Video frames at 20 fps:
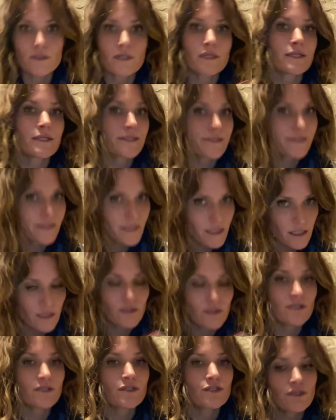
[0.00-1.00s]
to the sea,
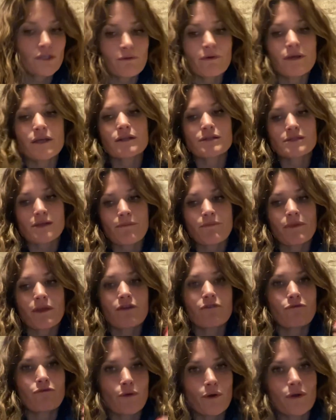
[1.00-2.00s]
just doing
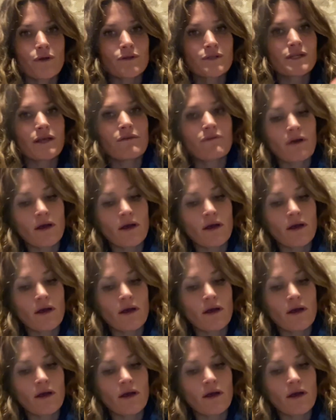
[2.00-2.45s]
something for yourself